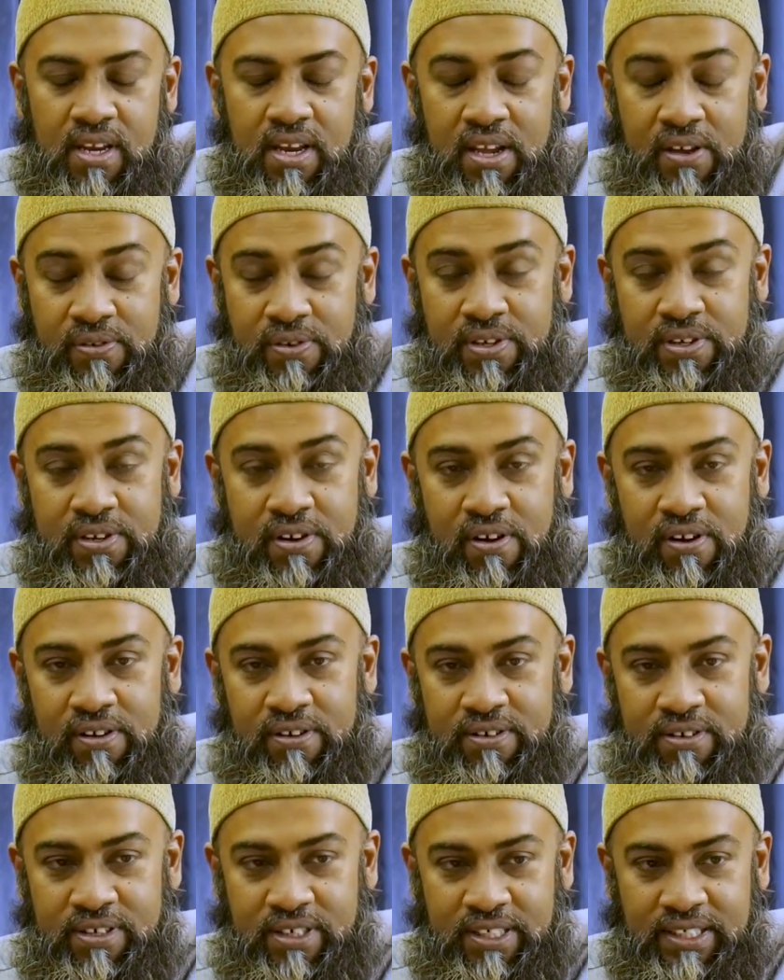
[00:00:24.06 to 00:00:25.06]
He was a
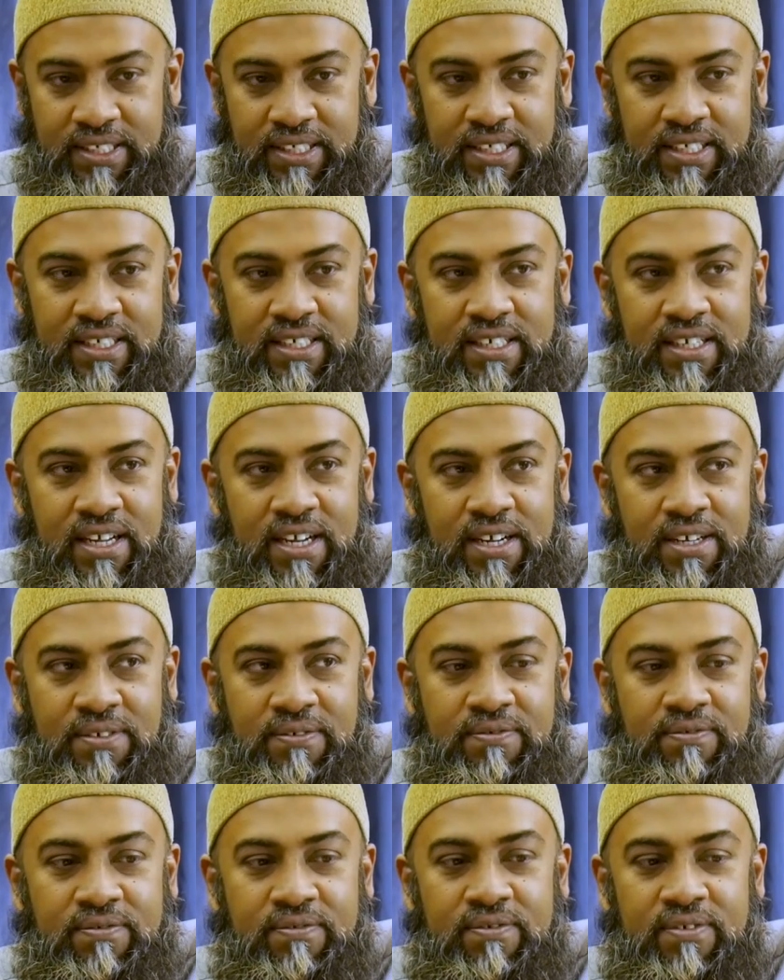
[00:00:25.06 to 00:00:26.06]
scholar
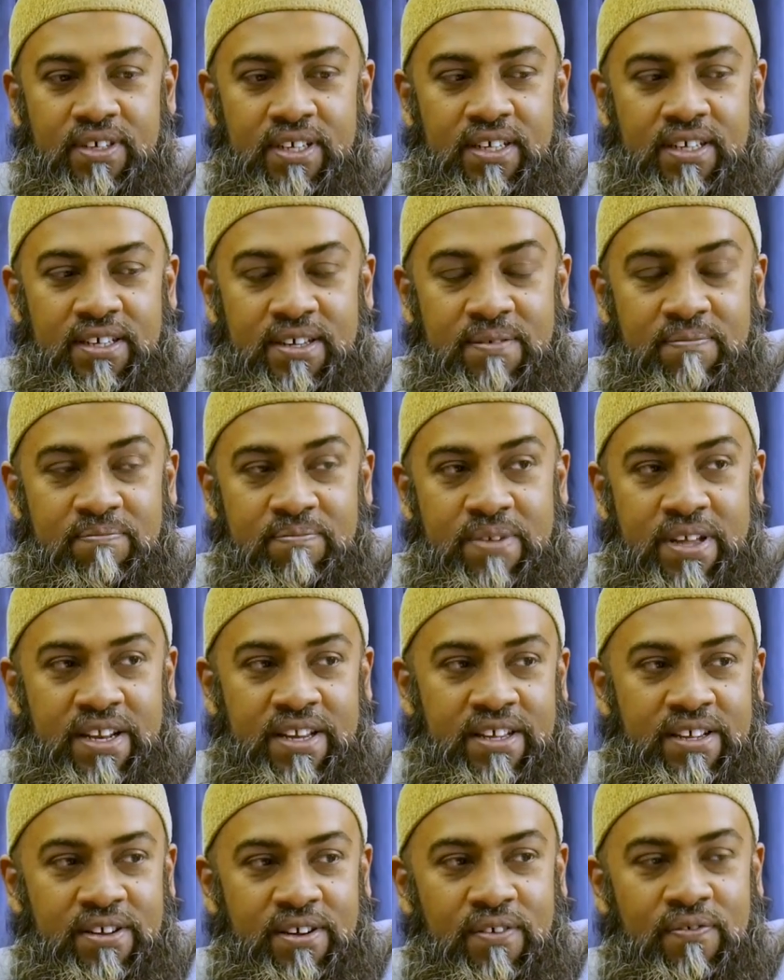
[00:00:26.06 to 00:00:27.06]
of
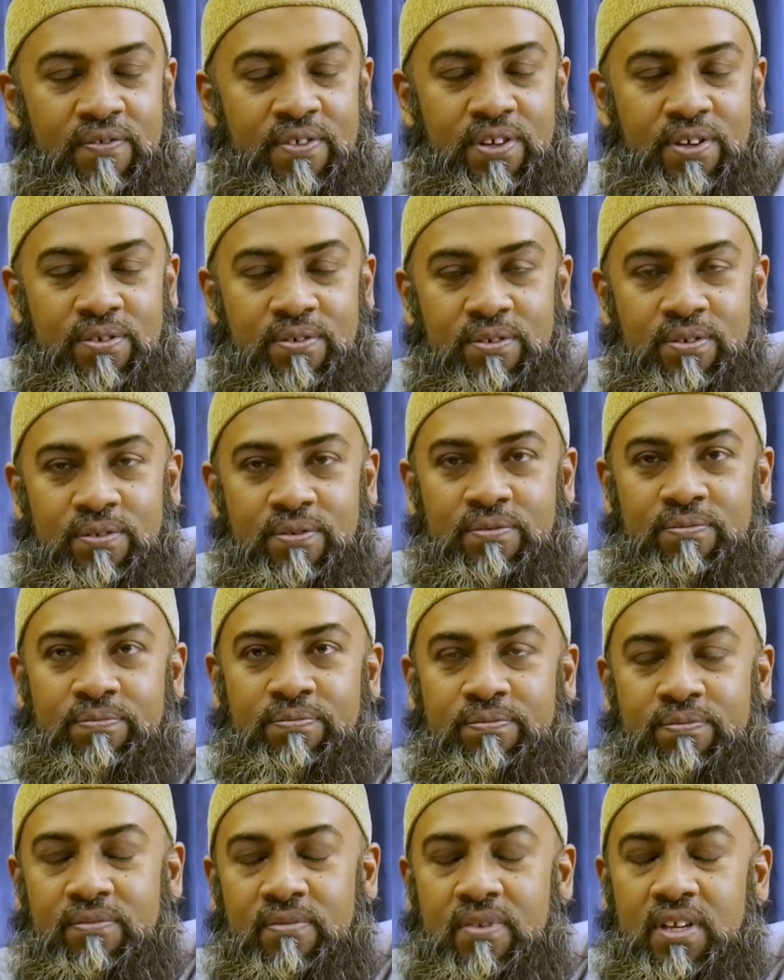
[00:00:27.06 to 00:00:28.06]
many of the
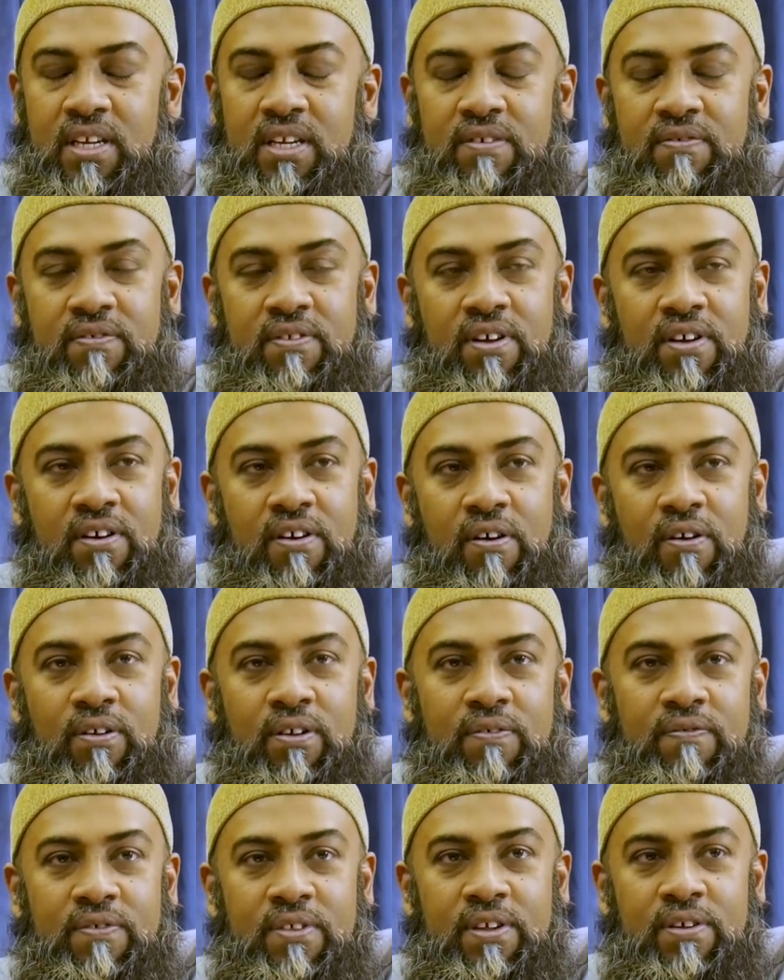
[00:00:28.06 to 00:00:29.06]
ulum, if not
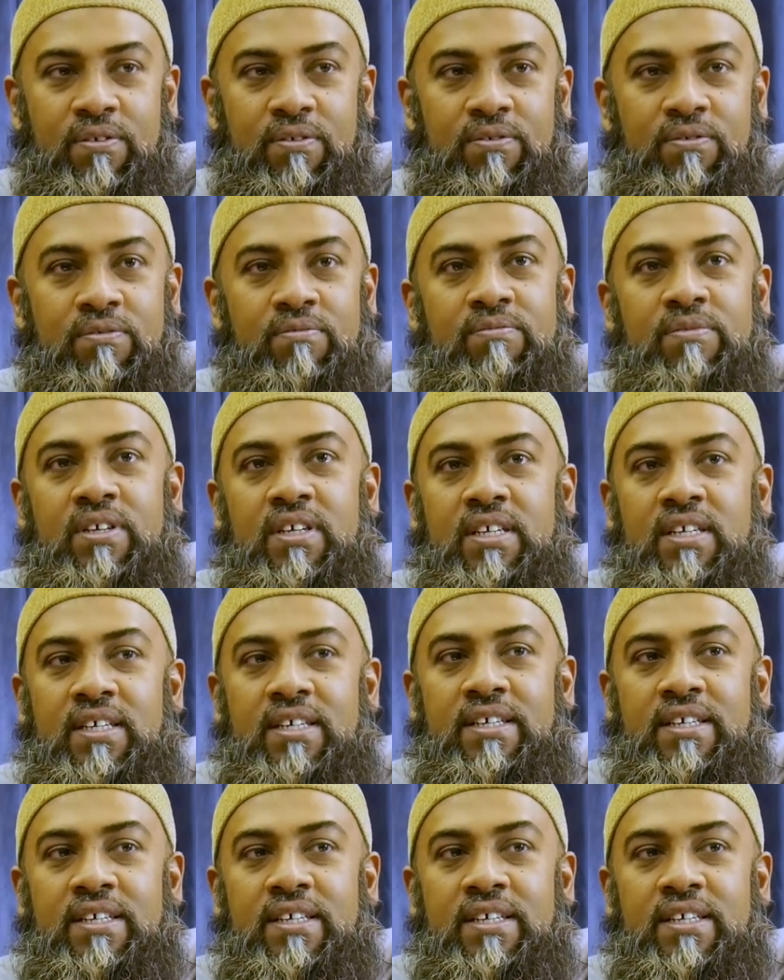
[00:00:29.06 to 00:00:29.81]
all of the ulum,